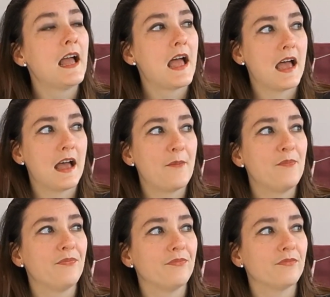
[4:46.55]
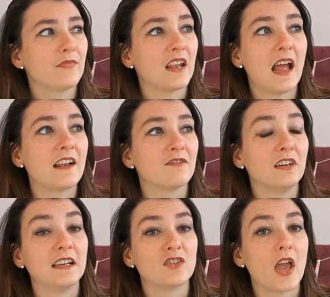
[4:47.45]
And I hadn't
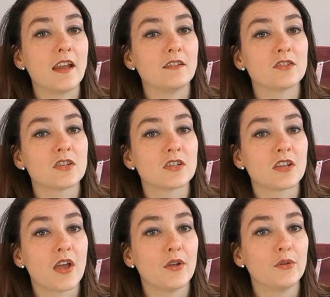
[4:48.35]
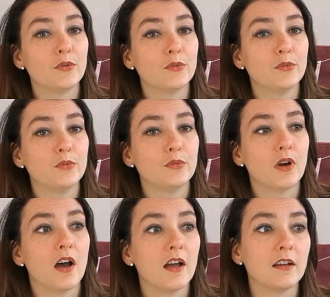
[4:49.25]
really changed, so
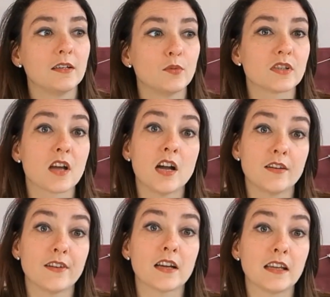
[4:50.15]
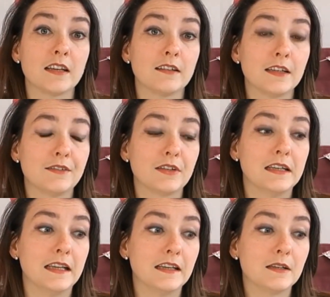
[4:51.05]
I was kind of lucky,
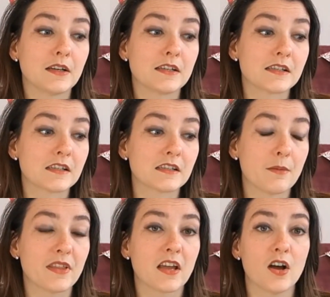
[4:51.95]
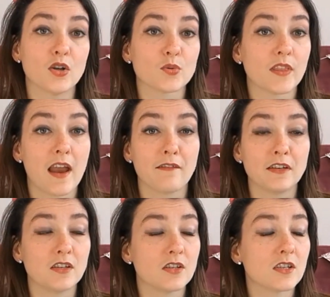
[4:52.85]
really, because some of the girls were there
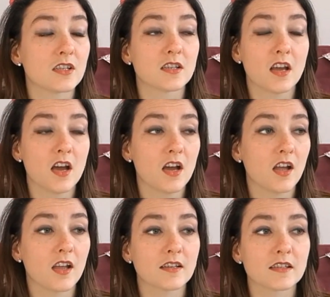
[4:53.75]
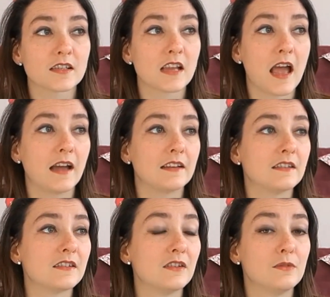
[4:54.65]
in skirts
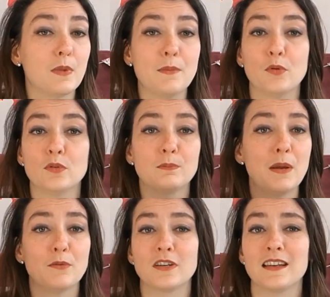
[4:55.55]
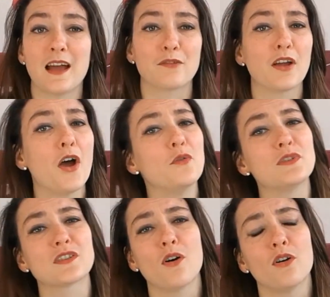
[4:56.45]
and people didn't have
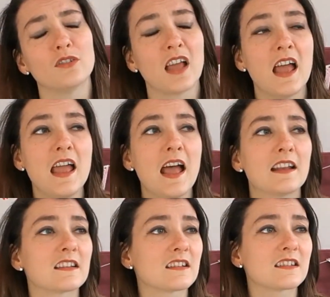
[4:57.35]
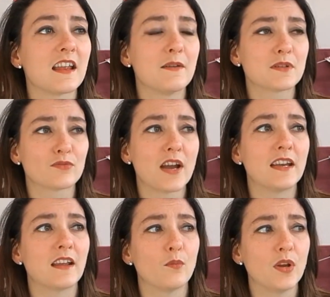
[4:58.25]
coats on. And as I say, it was
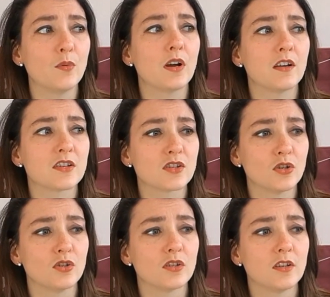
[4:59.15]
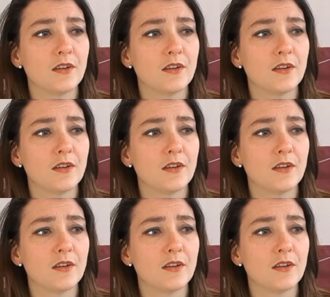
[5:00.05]
raining and we were stood